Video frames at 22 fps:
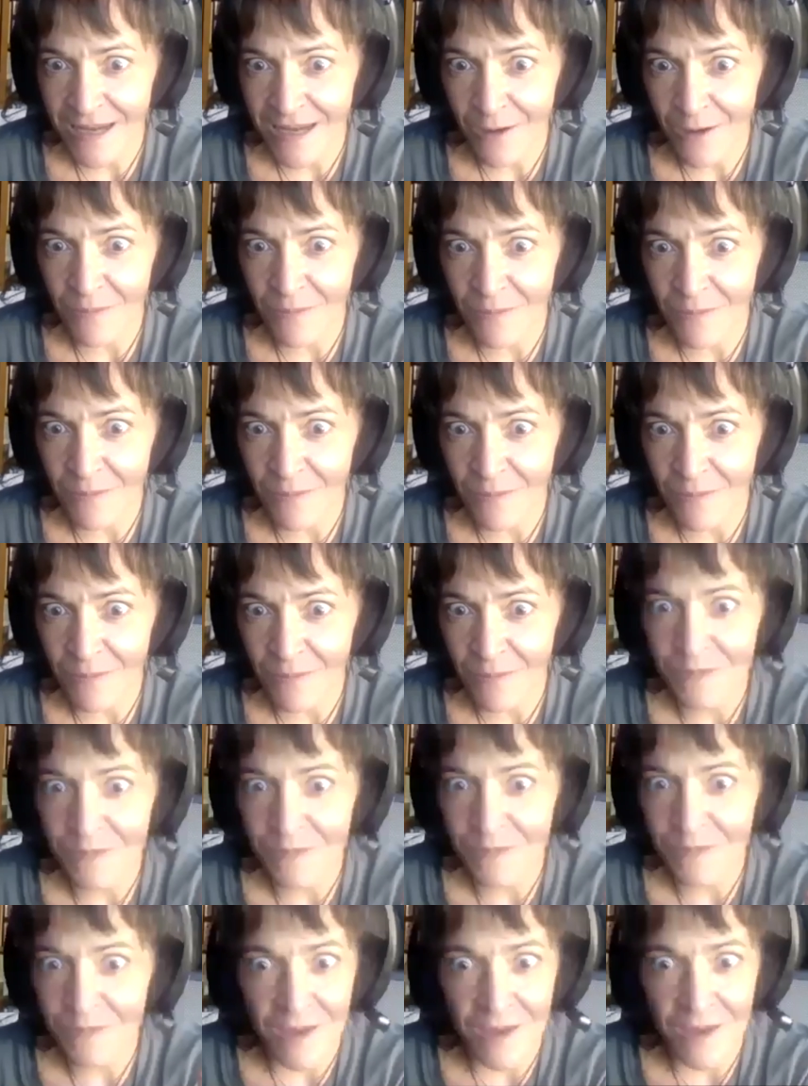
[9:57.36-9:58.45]
I'm
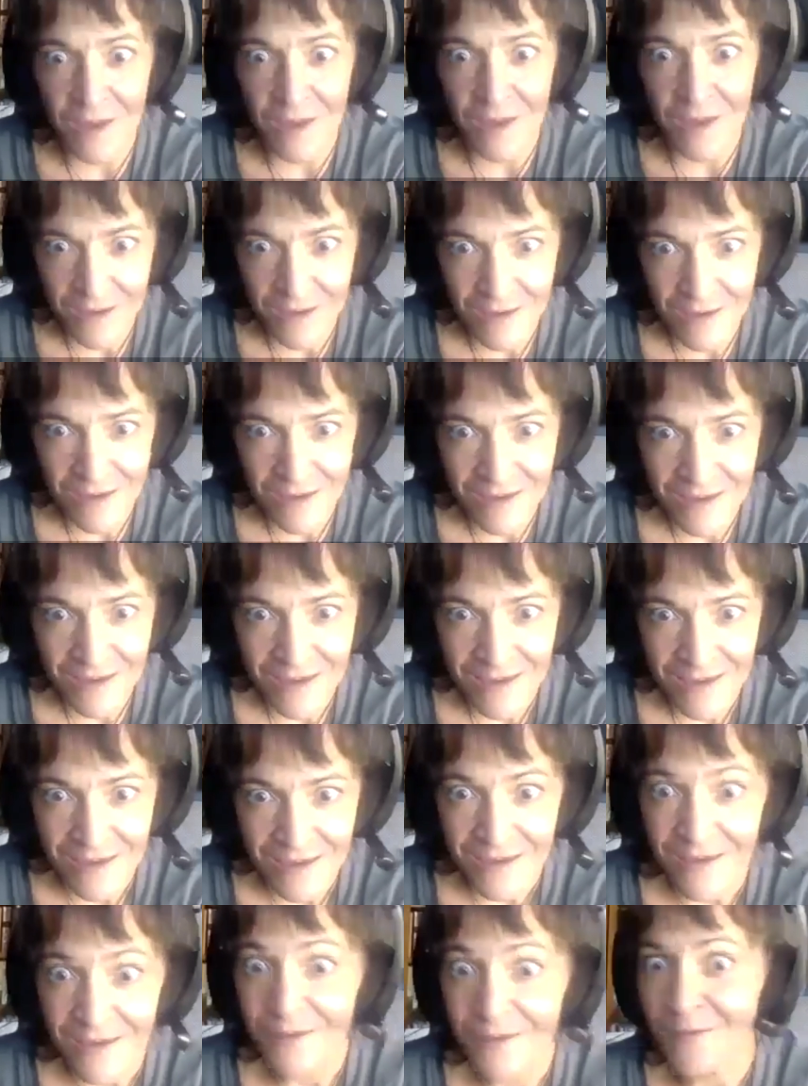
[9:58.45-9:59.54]
spun.
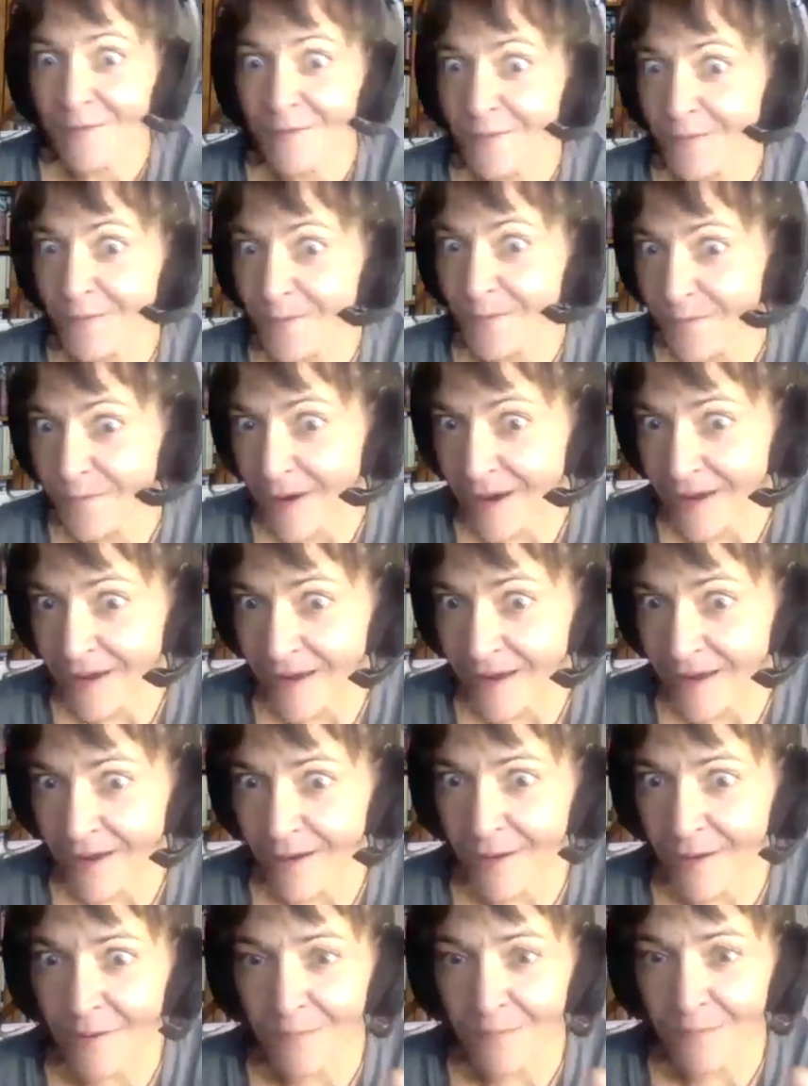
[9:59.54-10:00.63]
Right.
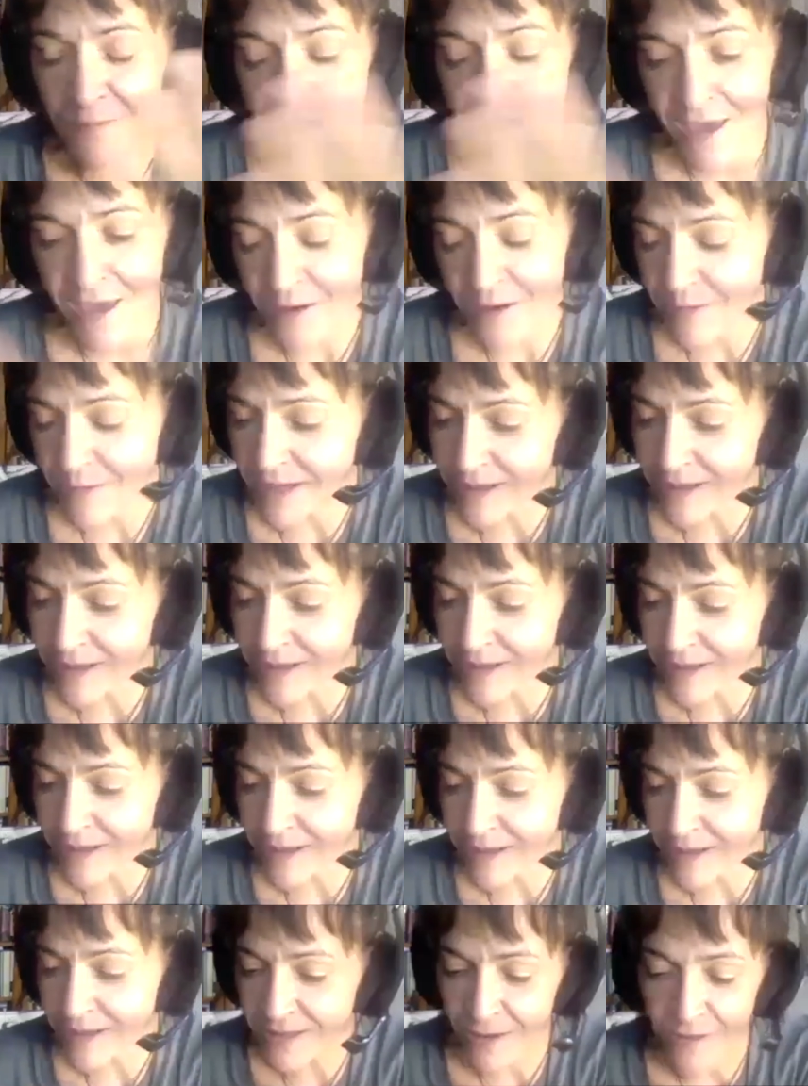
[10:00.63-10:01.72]
Ketamine is on
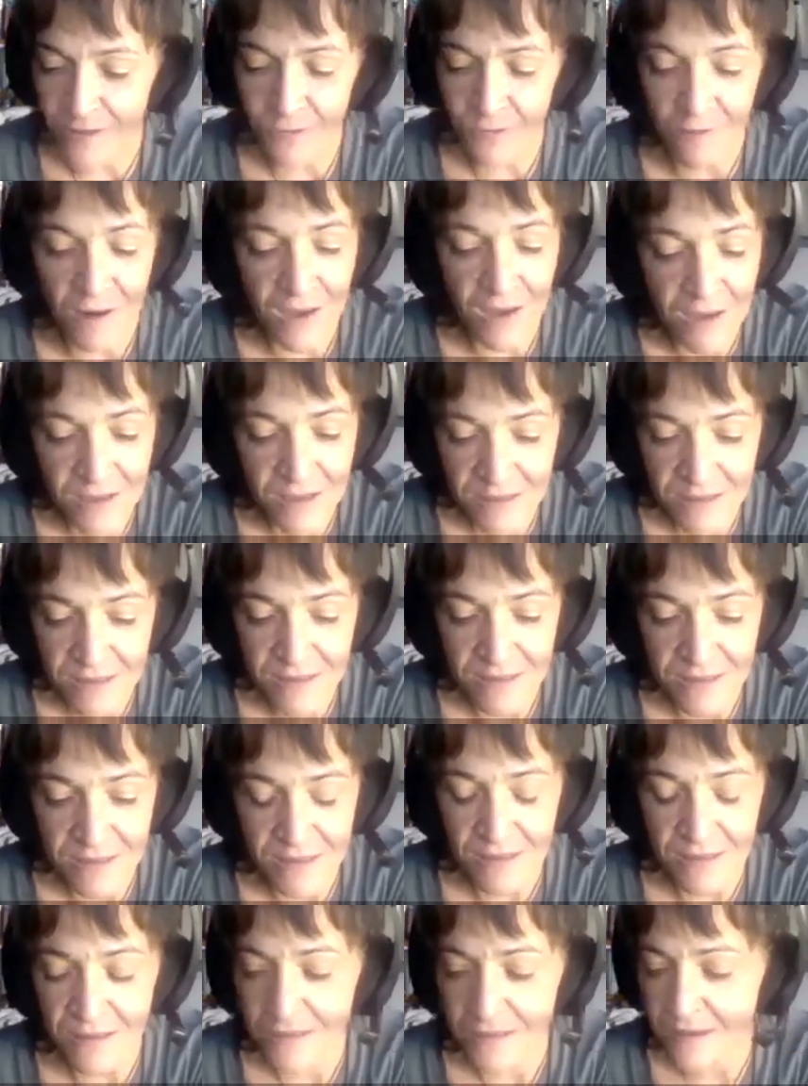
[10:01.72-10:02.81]
the rise
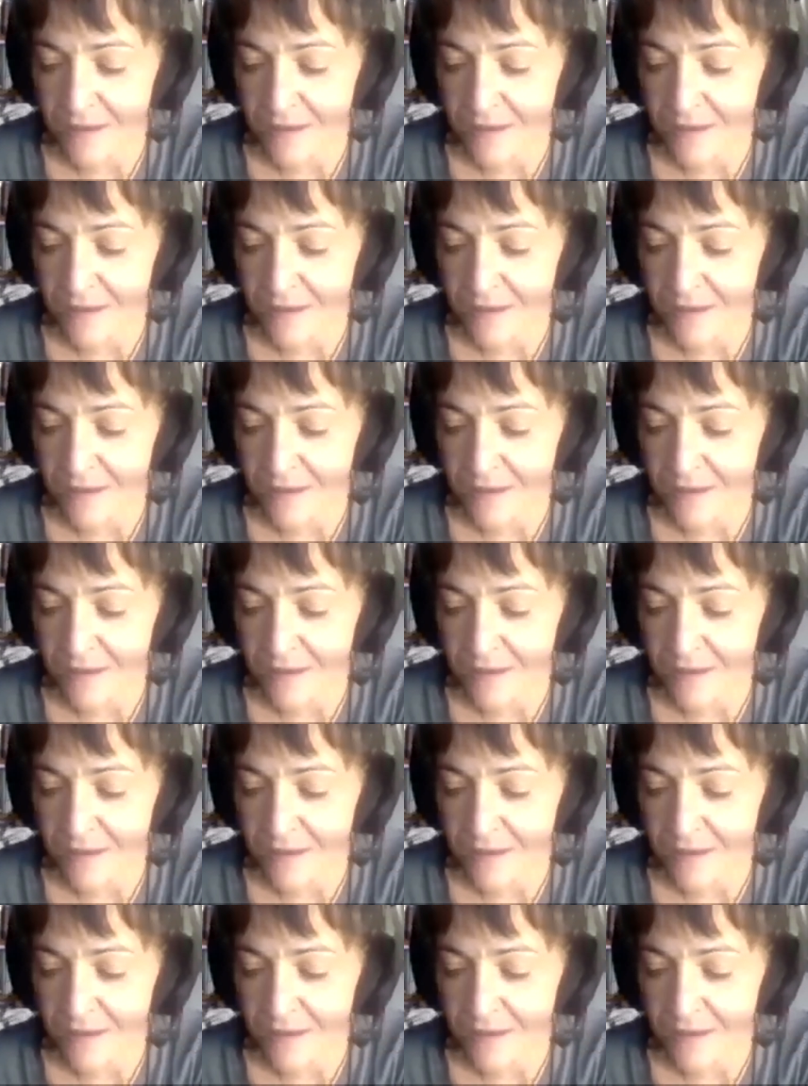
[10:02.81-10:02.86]
still,